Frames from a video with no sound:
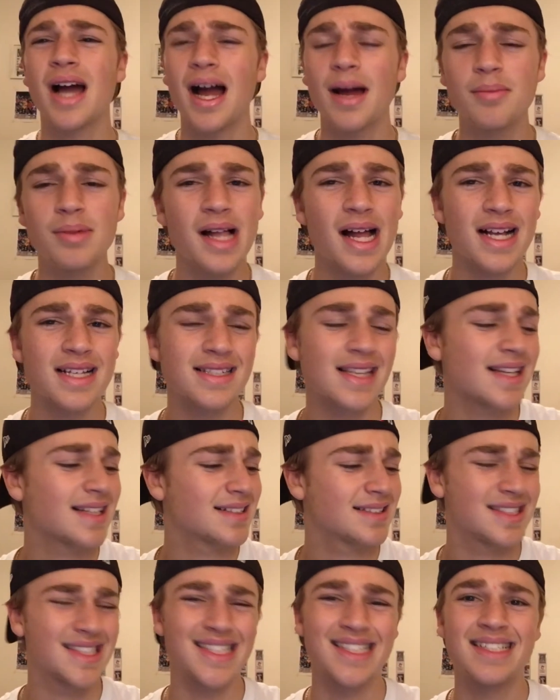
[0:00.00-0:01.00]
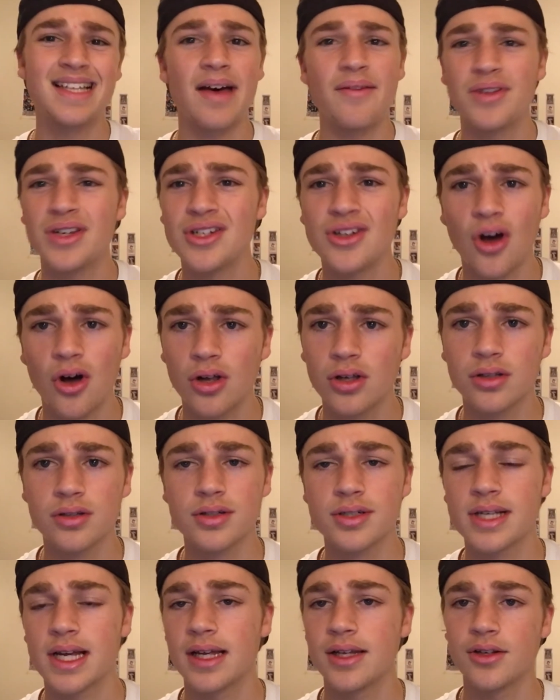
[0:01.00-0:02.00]
black's like $7
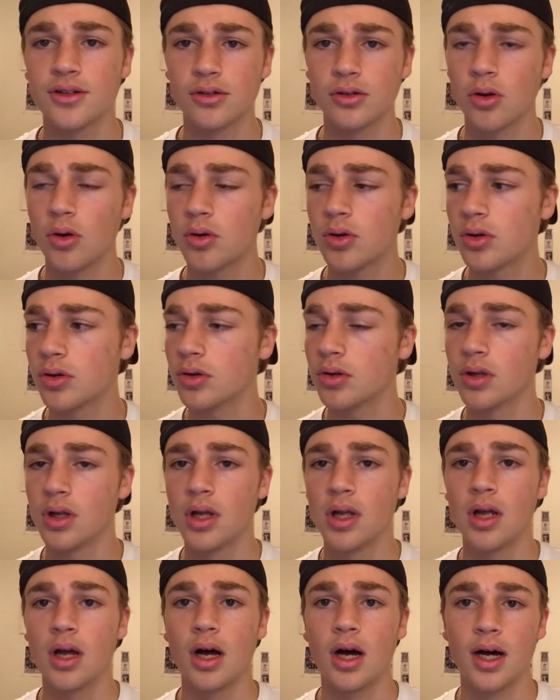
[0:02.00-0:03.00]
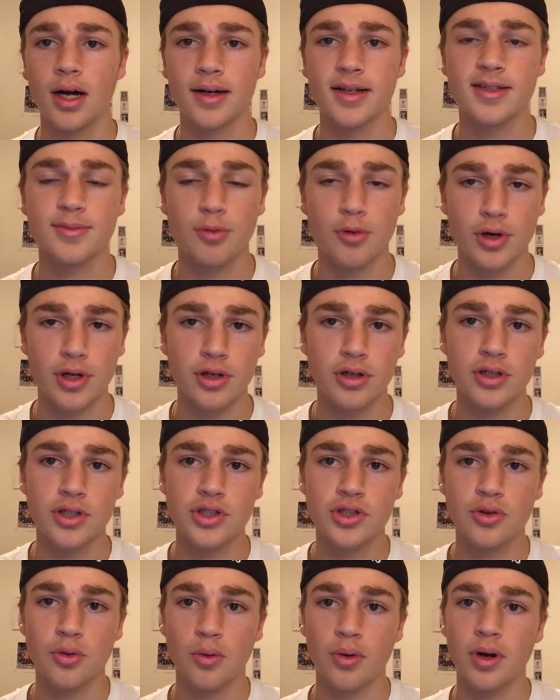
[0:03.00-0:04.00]
at your local sporting goods
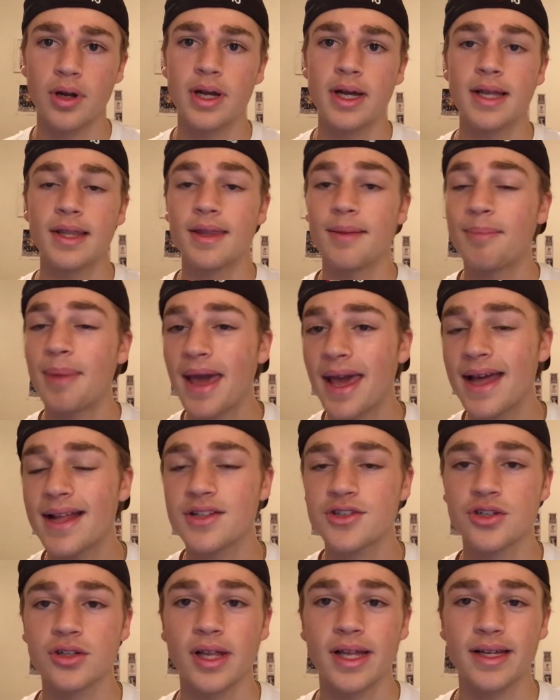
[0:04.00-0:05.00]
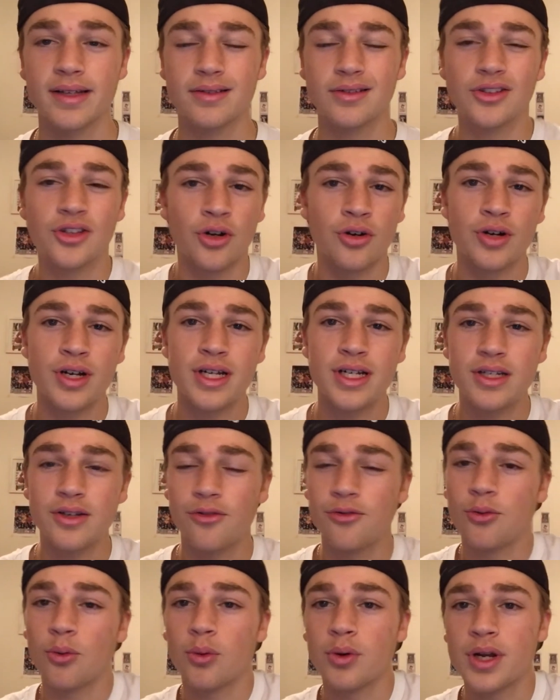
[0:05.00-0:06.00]
store. The pants are like 30 to
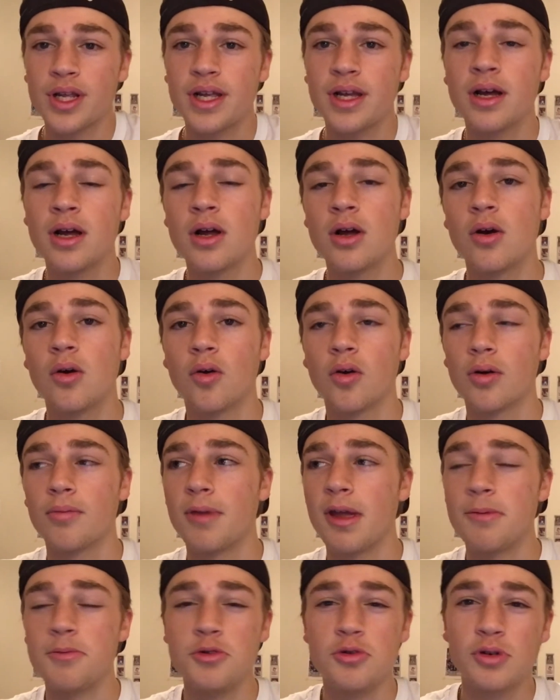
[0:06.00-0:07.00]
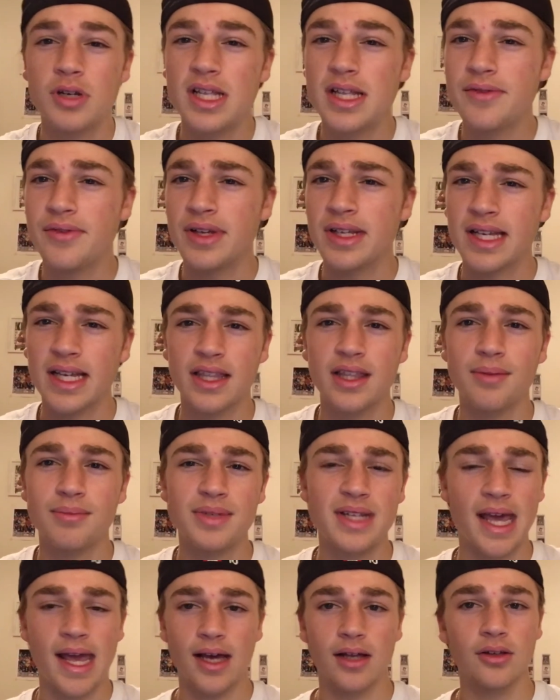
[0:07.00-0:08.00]
40, or maybe you could even get them
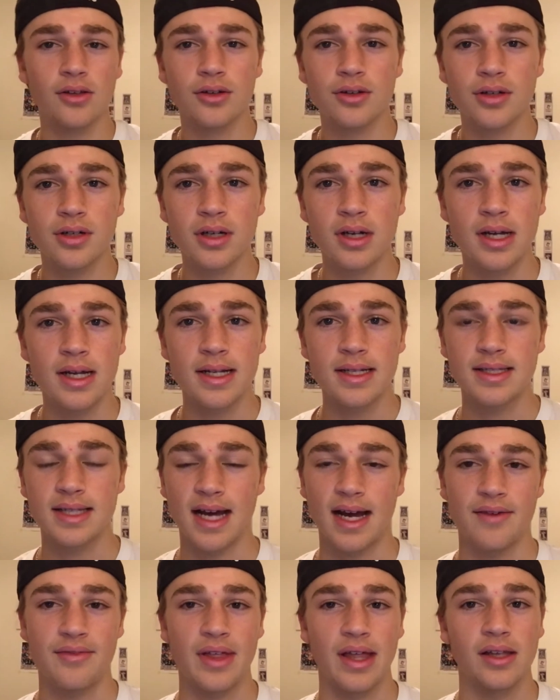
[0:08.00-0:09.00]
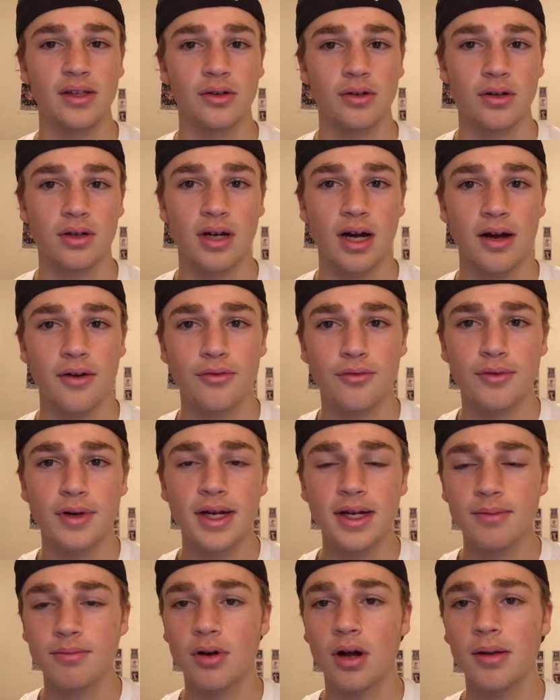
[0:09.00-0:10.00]
tailored to have that little cuff ring
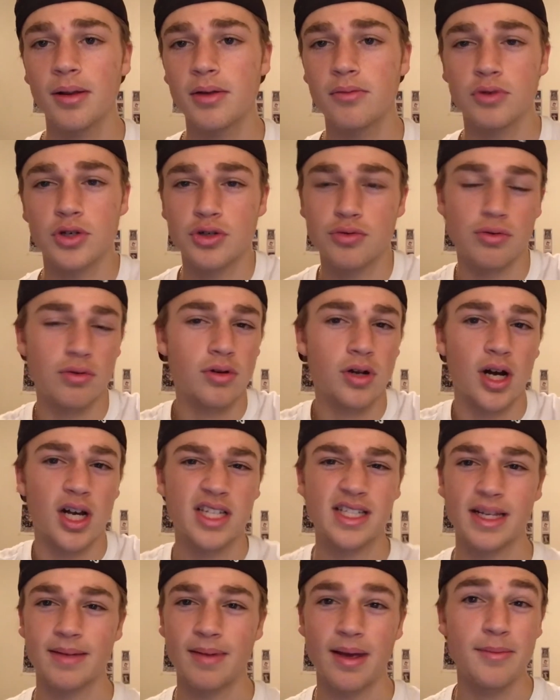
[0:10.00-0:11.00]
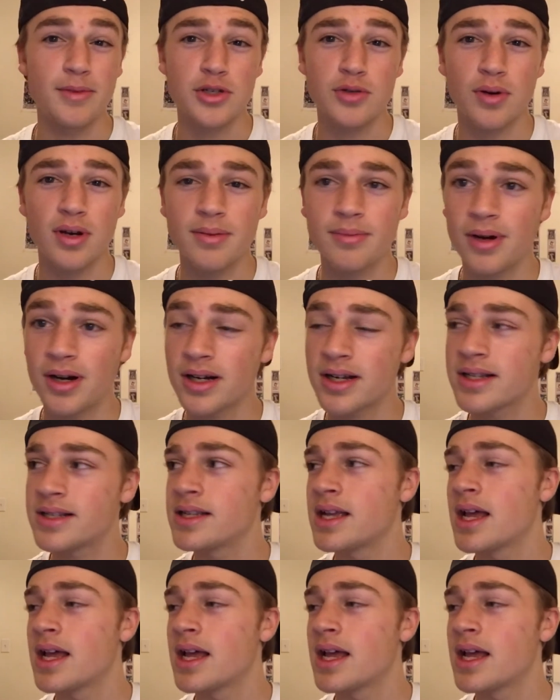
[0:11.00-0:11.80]
probably, which would cost like maybe 20 bucks.